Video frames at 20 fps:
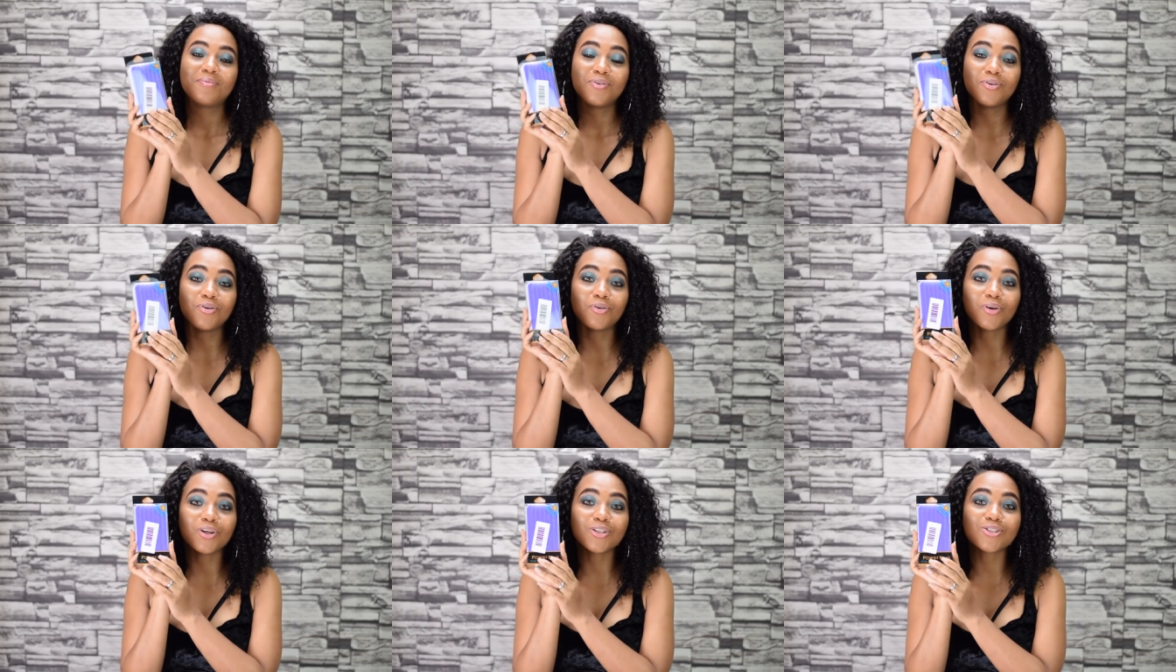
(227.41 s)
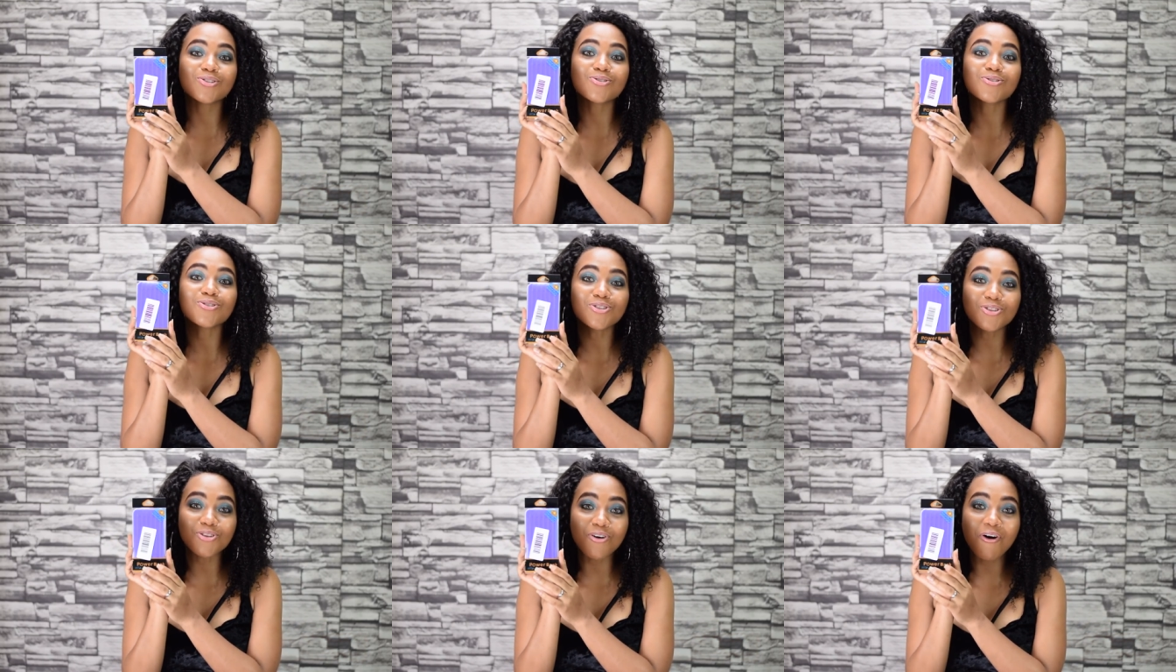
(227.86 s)
you're going
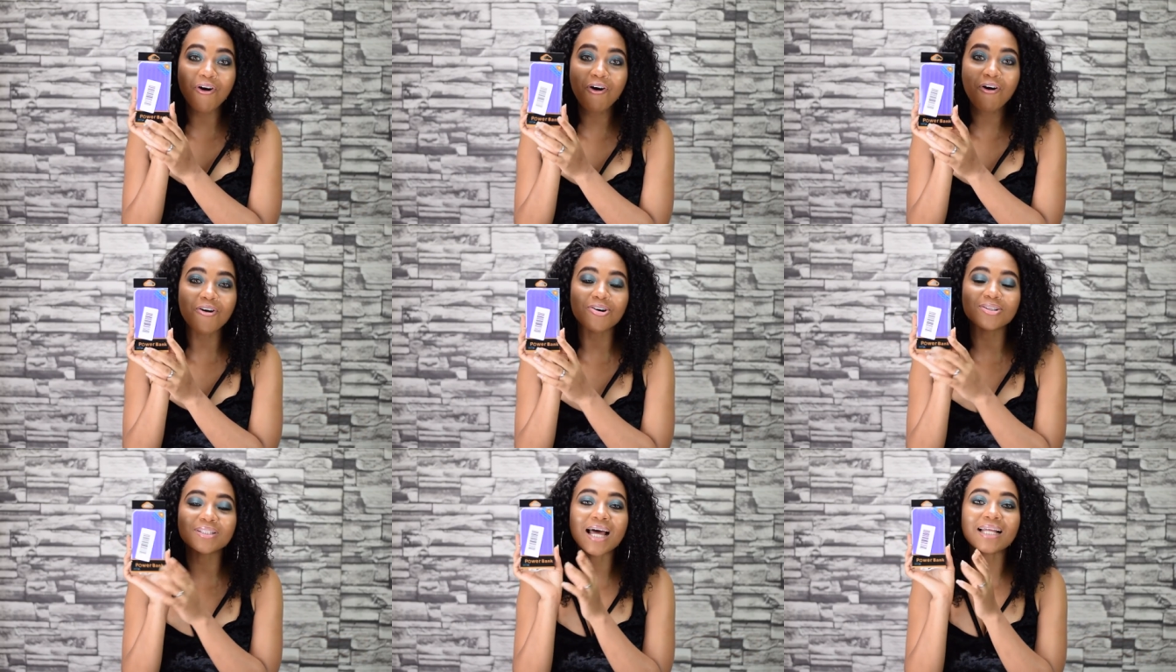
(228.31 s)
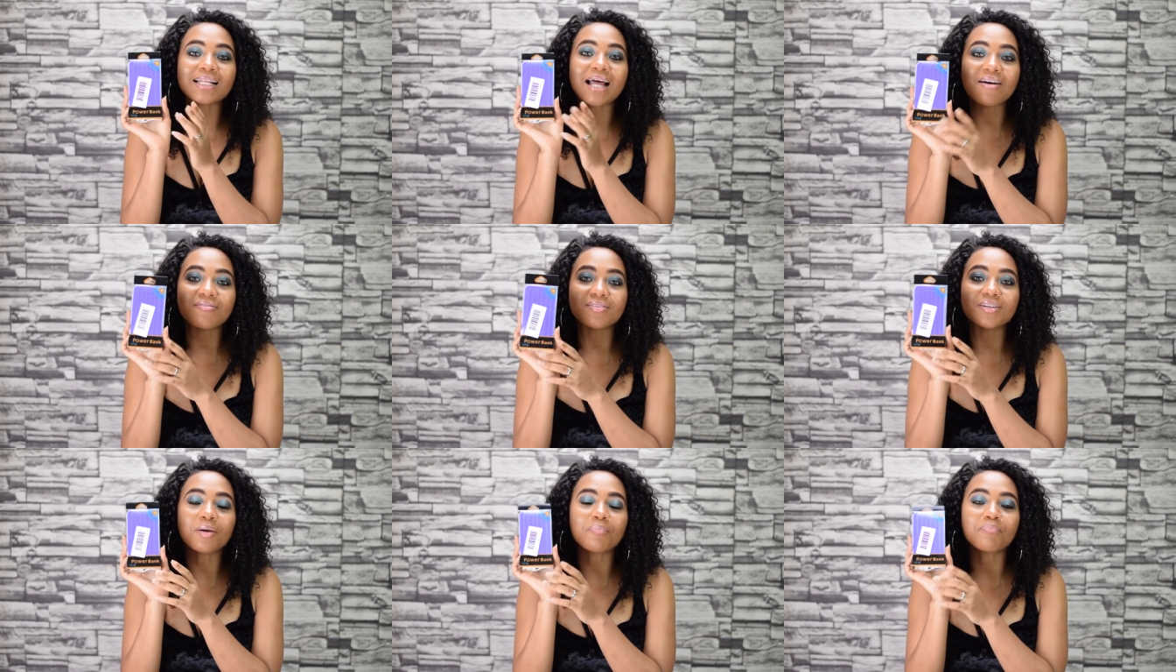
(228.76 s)
to know that
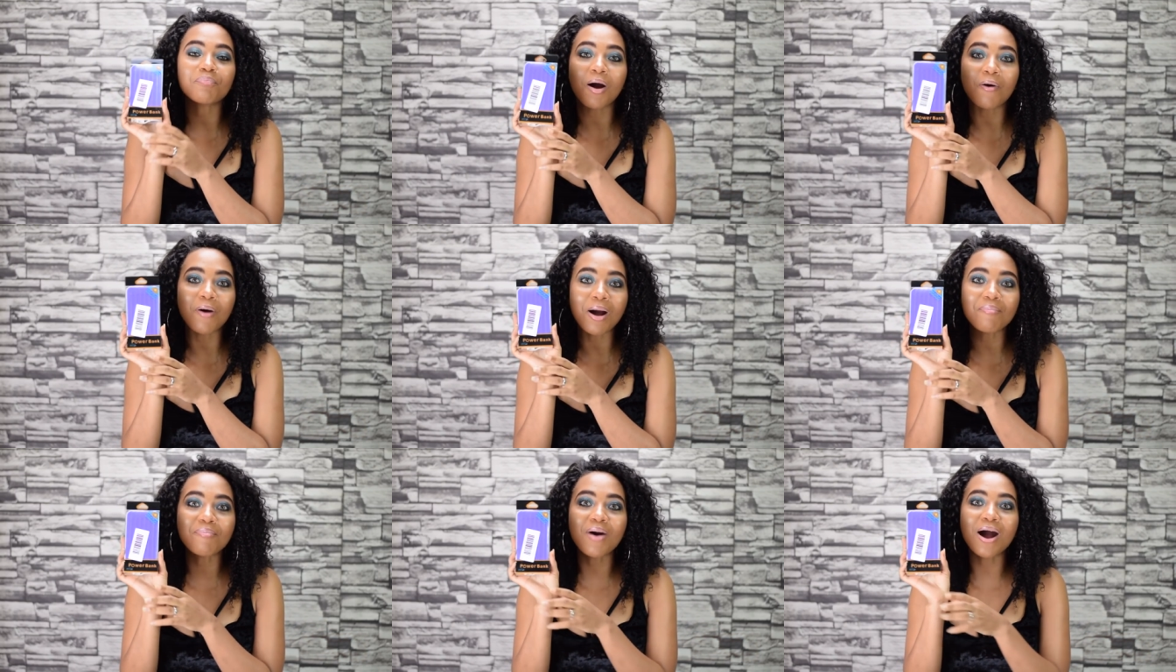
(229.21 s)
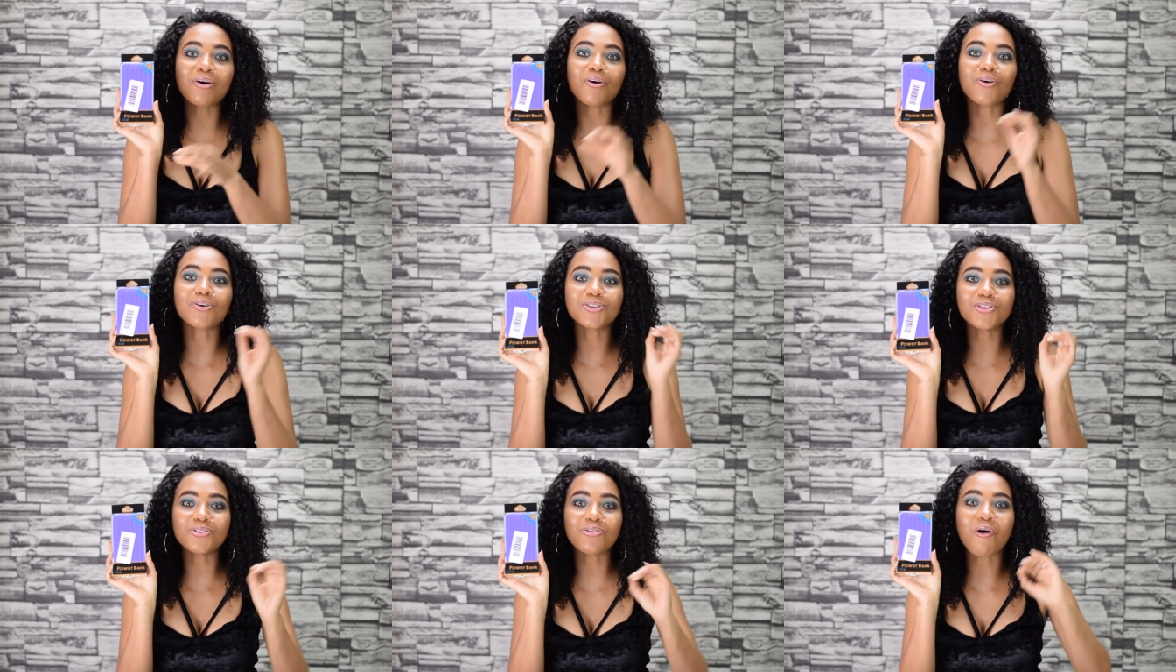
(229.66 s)
having a power bank
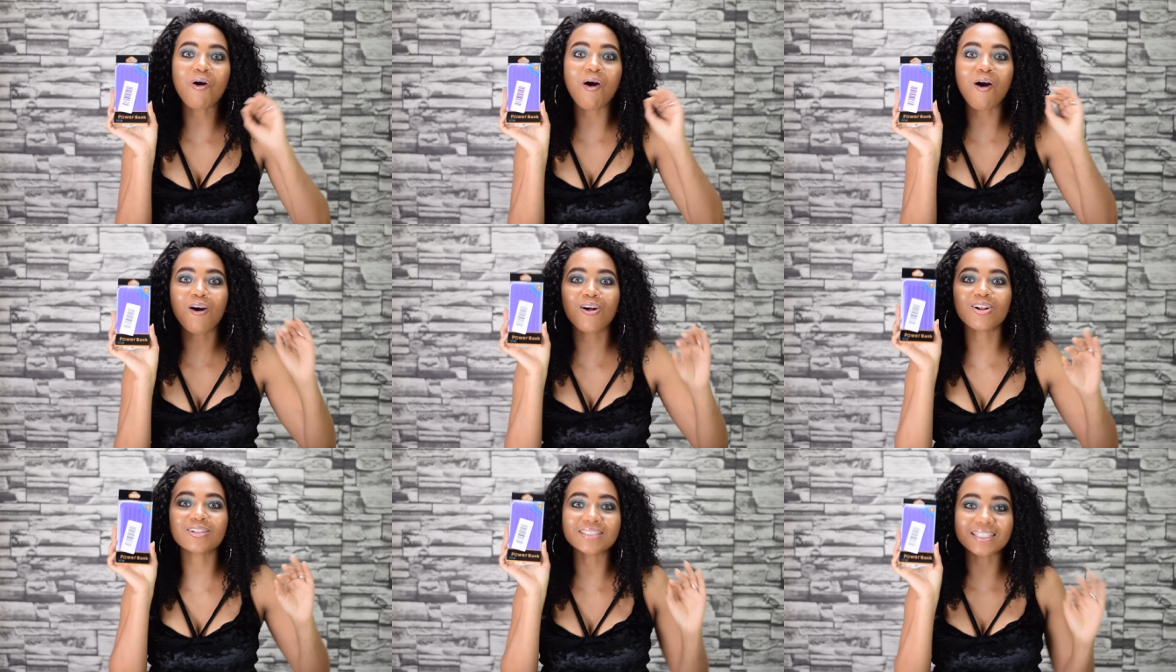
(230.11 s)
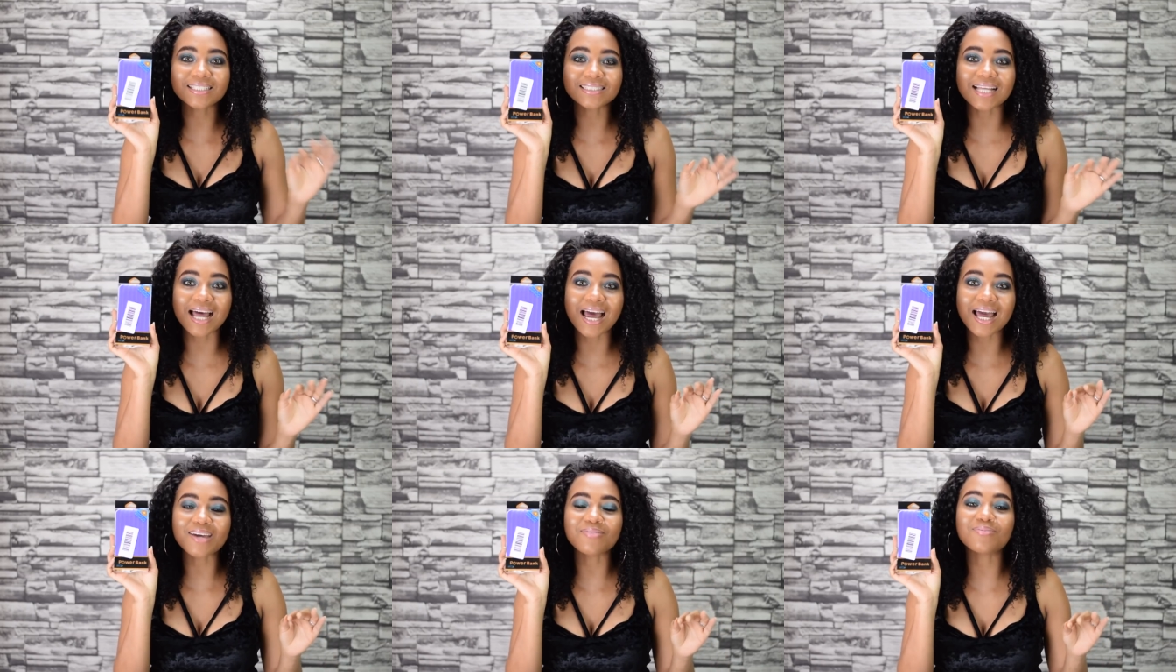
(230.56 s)
on you all the
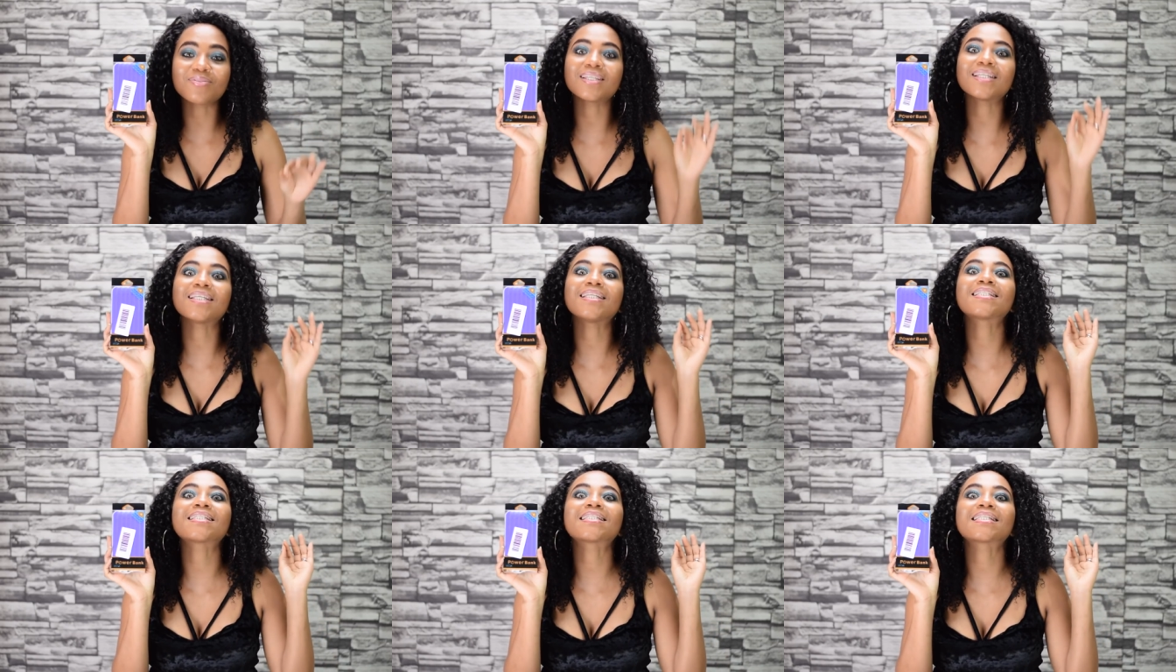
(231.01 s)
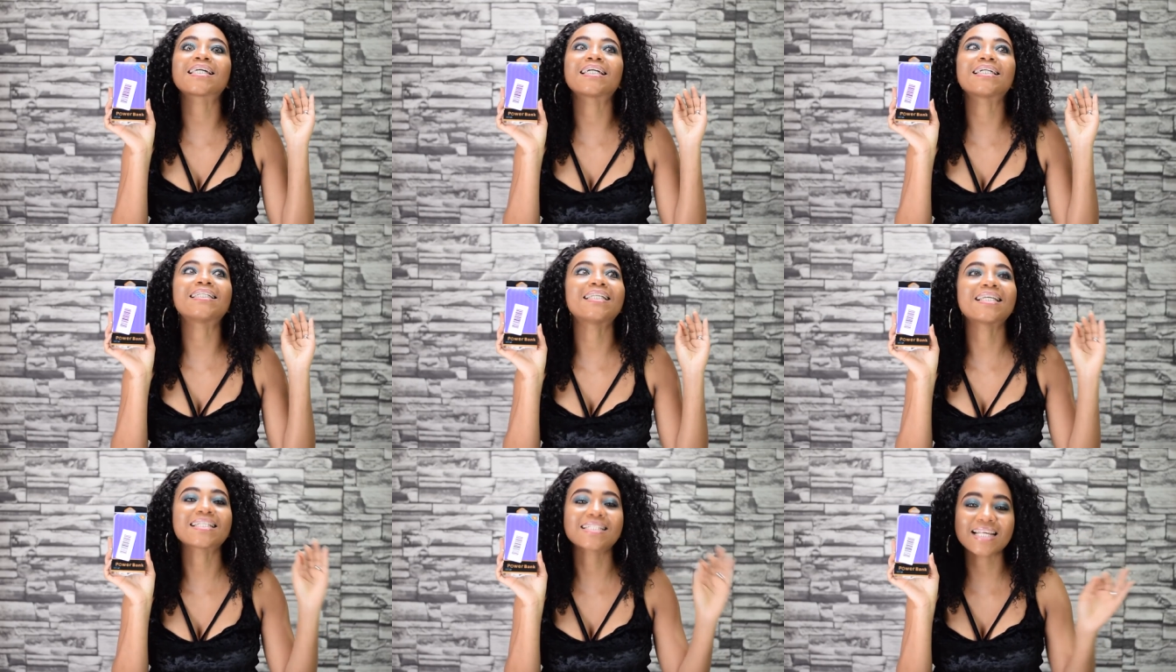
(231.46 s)
time is
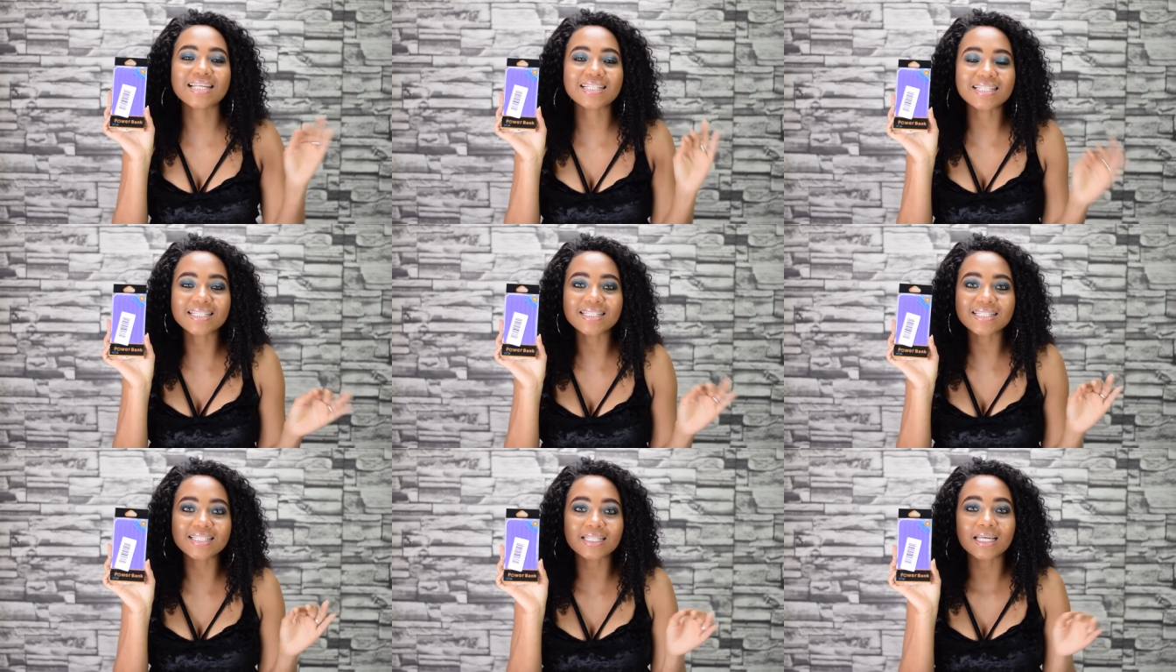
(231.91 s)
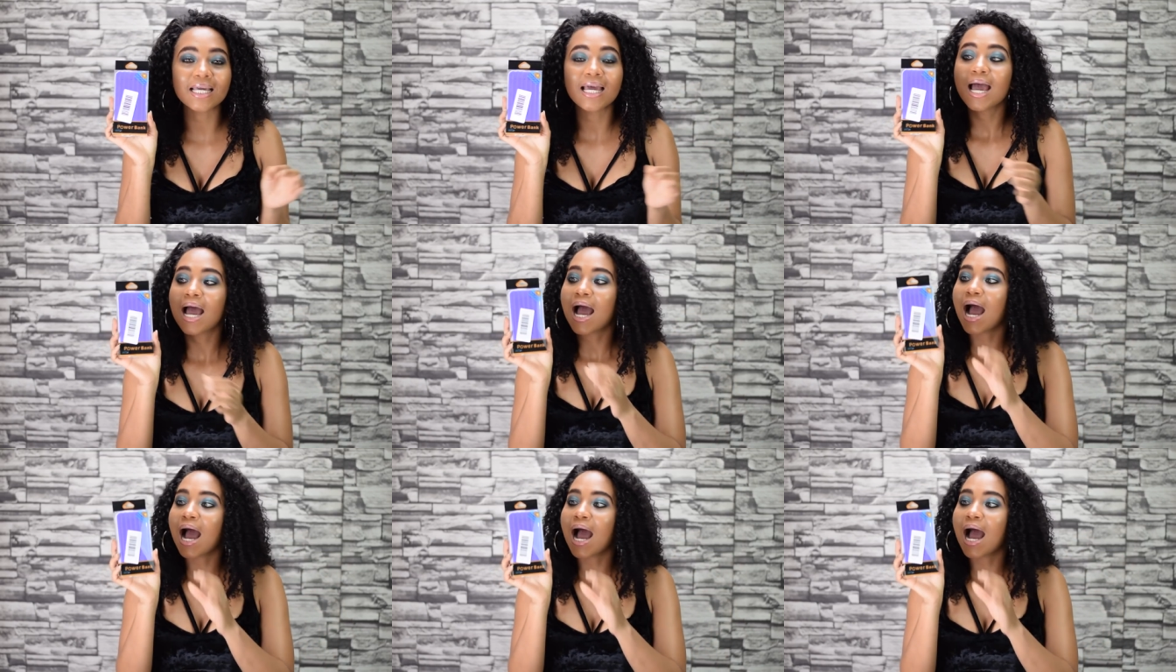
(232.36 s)
a necessity.